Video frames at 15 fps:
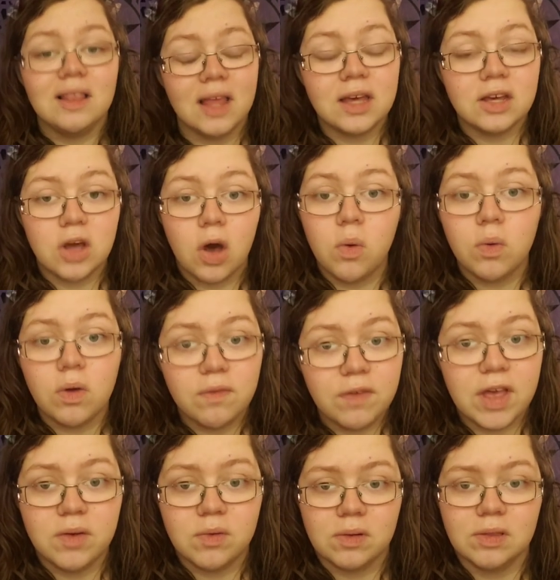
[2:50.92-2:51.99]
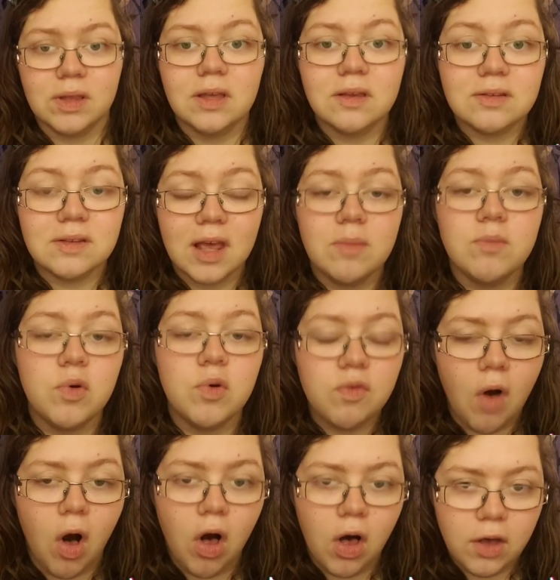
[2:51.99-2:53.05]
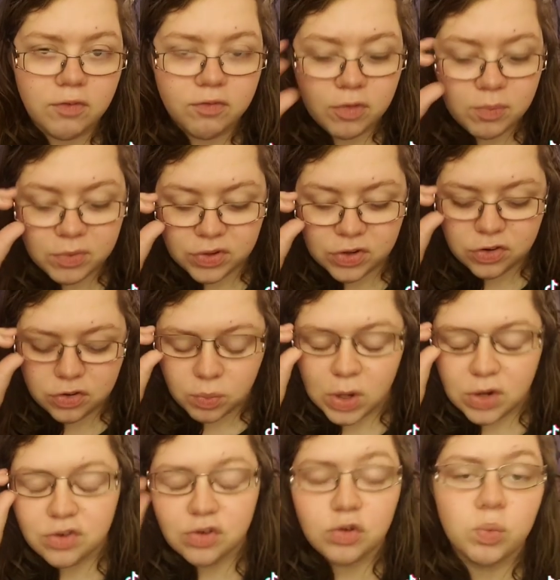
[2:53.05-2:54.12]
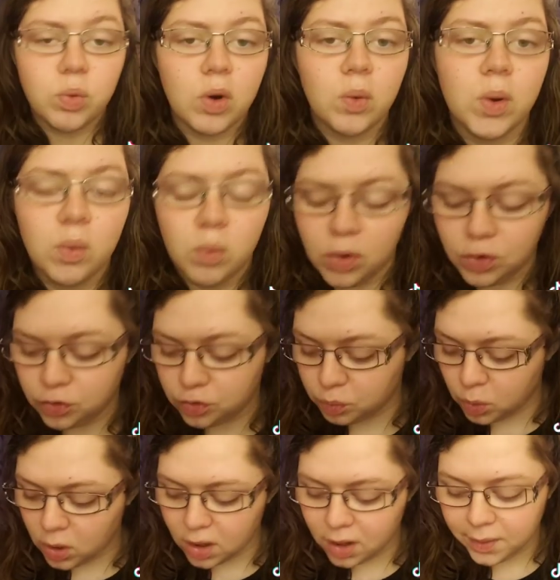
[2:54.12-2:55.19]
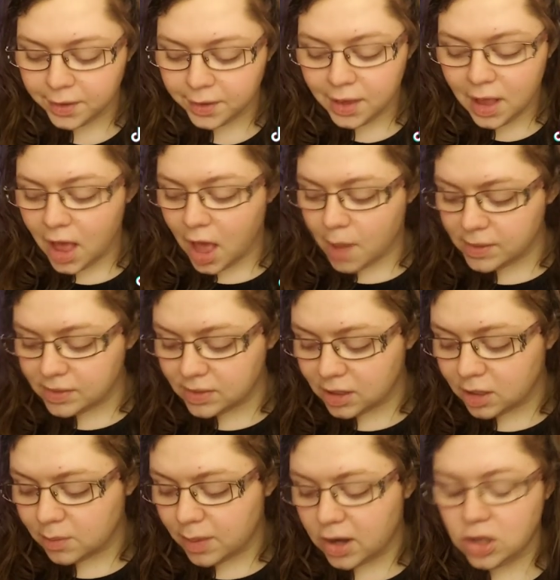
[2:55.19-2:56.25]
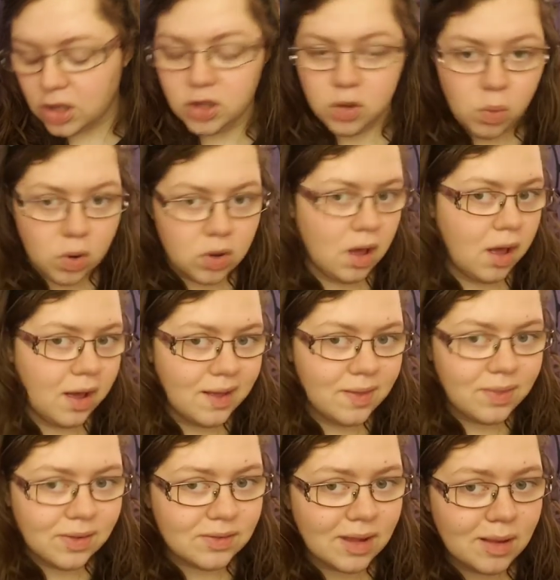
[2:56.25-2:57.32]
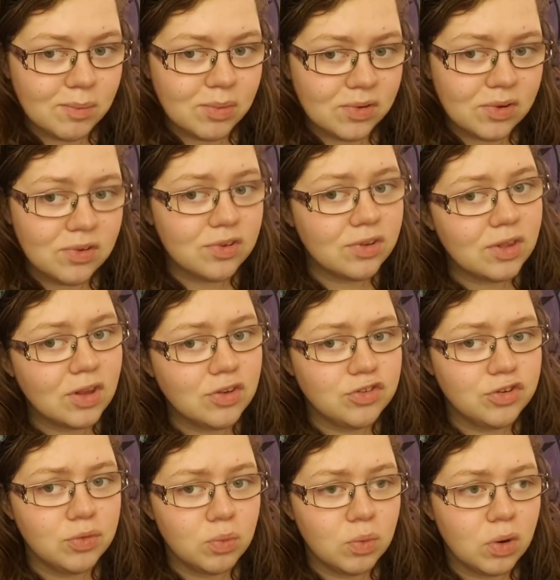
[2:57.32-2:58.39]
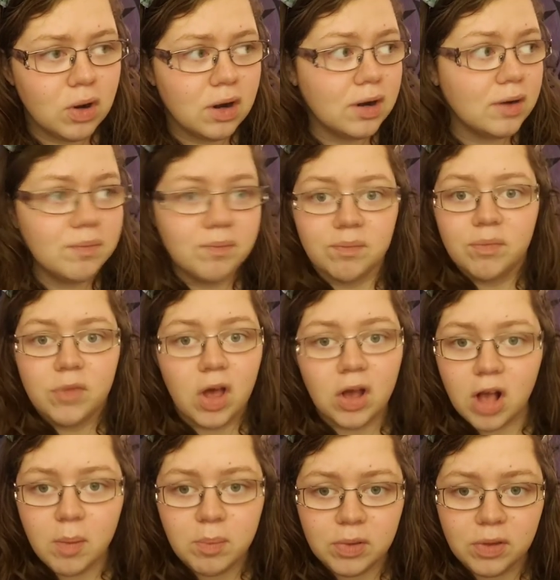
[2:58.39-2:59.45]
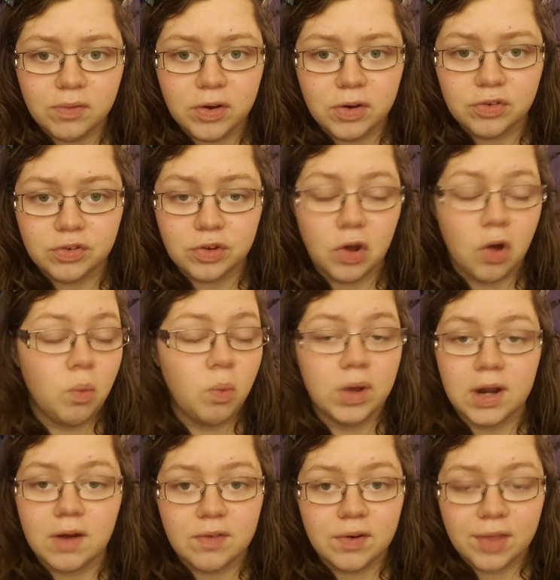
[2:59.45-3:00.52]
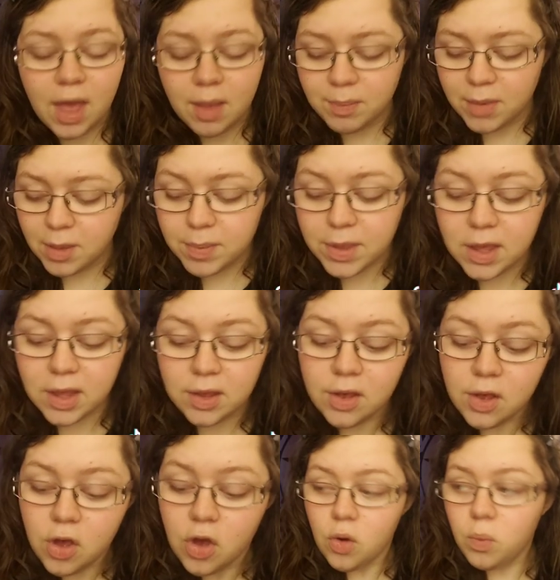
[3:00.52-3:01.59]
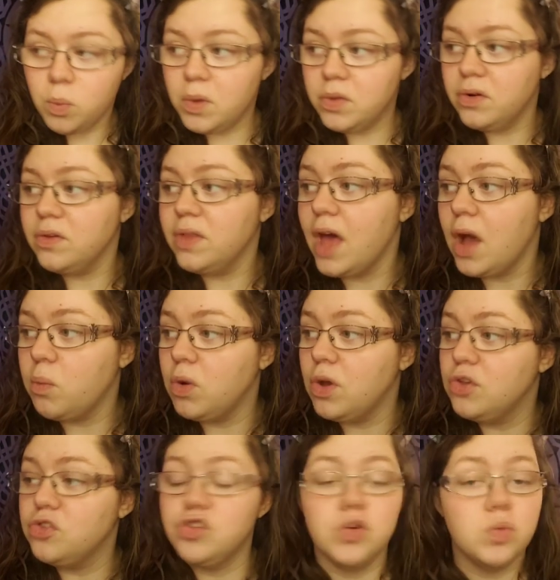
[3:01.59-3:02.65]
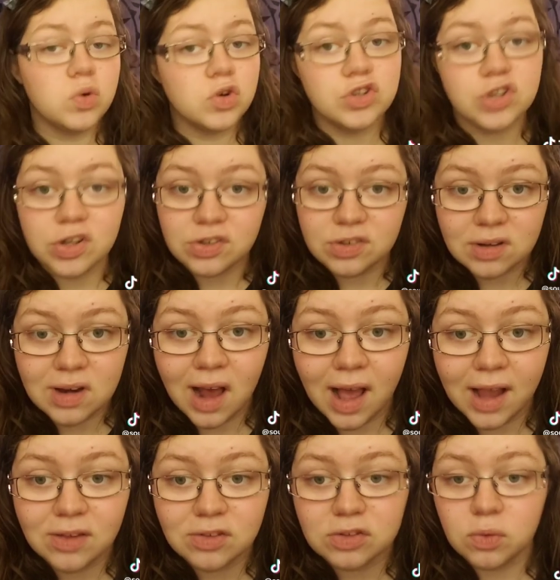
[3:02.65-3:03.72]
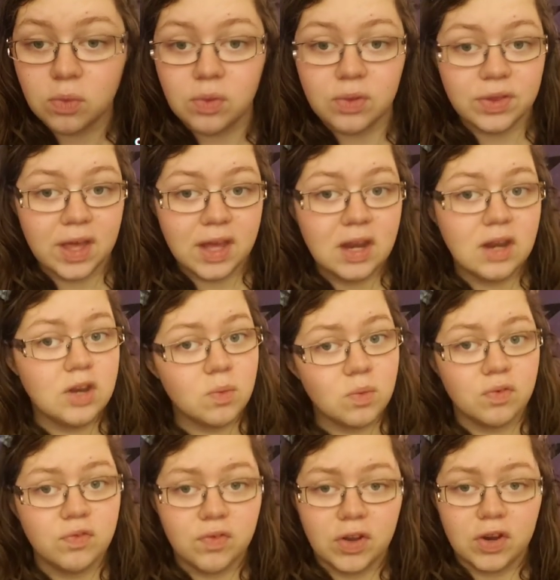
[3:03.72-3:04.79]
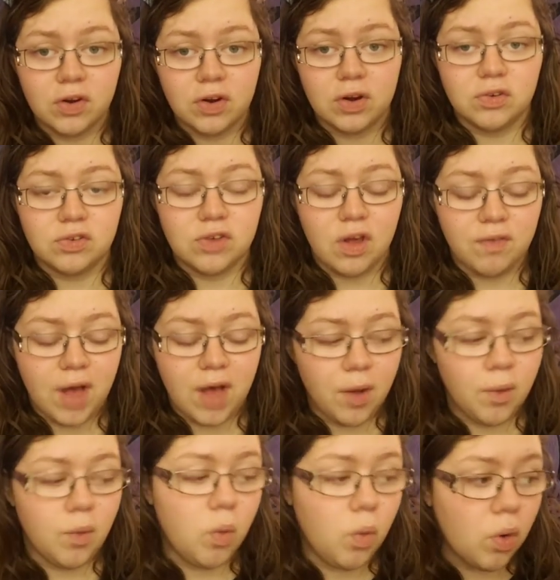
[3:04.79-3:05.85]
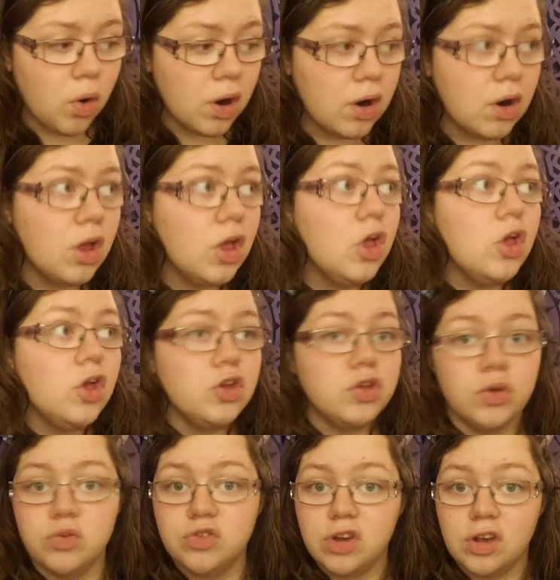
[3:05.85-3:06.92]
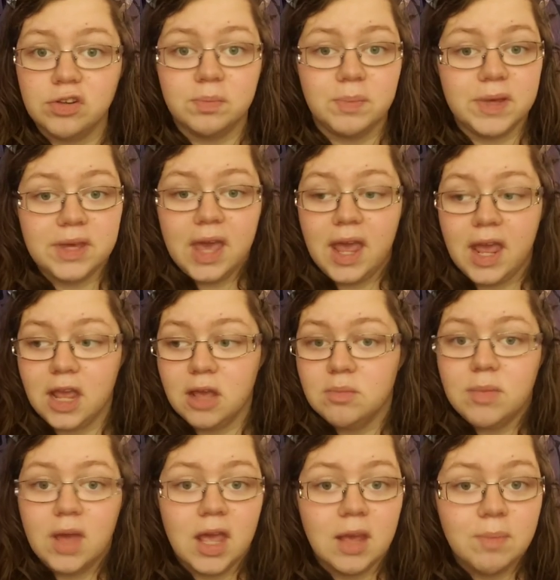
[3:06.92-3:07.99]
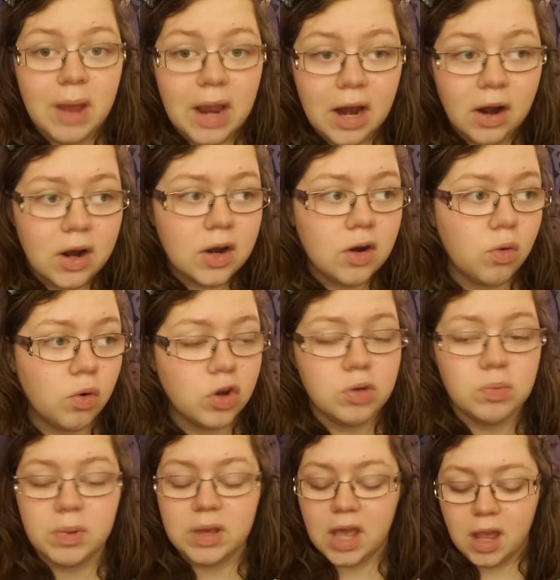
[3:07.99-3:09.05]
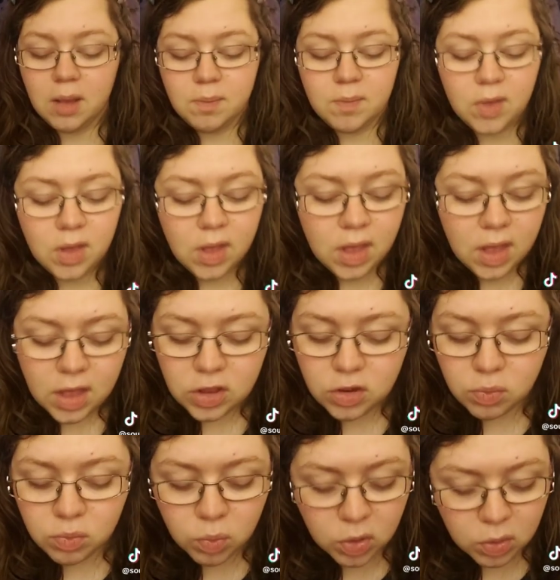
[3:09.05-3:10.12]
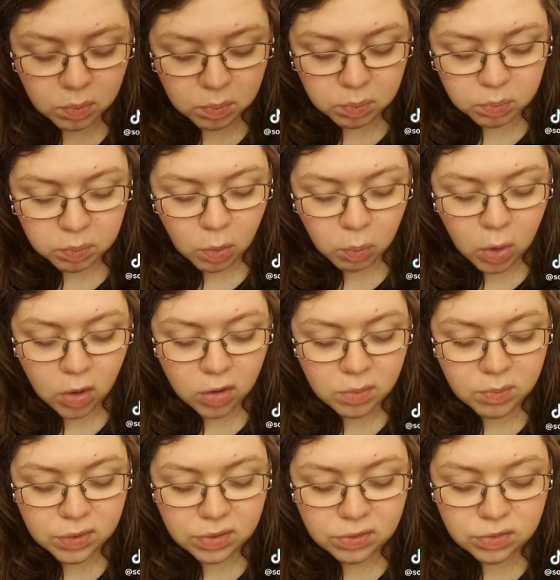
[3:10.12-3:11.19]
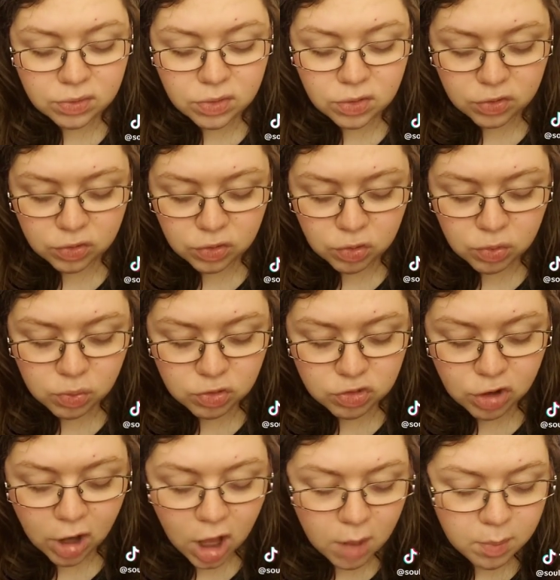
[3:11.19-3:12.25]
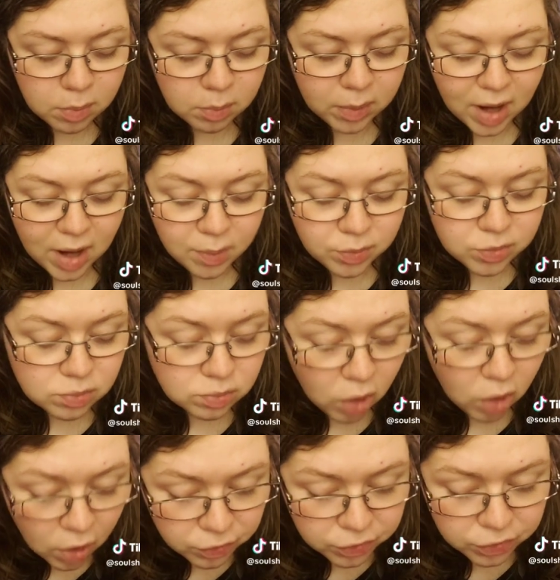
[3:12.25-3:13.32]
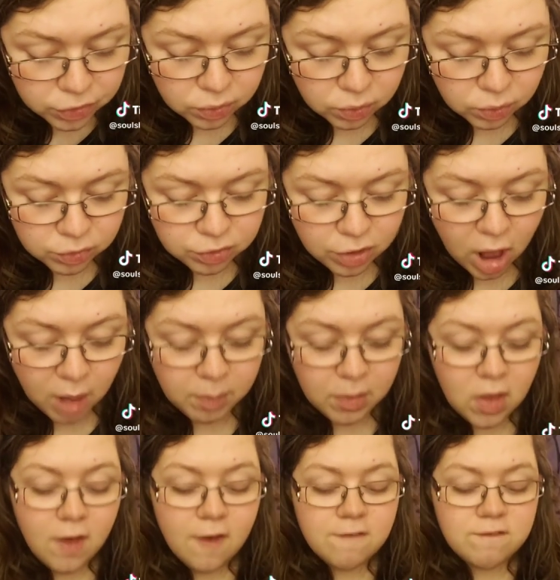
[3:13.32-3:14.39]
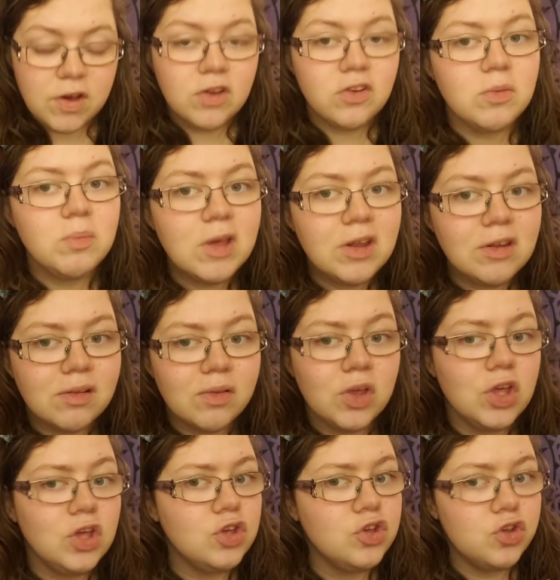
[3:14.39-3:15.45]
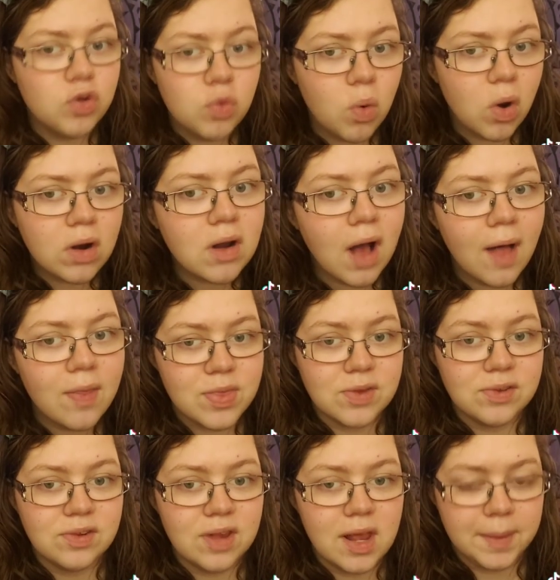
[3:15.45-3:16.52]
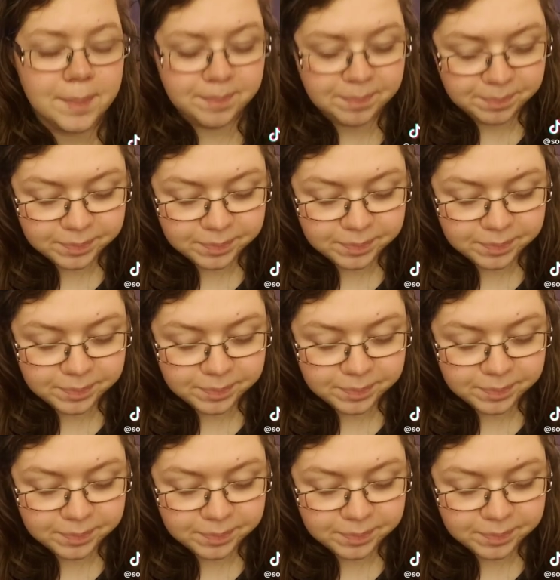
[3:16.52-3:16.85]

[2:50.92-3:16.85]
let go of and release and move on from situations where we once were. I mean, think about it. You are not in the same position that you were a couple of years ago, whatever that may be. Whether that was you were just in high school then and you were figuring yourself out, or you just became a parent, or you were welcomed into this new job, or perhaps you lost your old job. Fundamentally, you are not the same.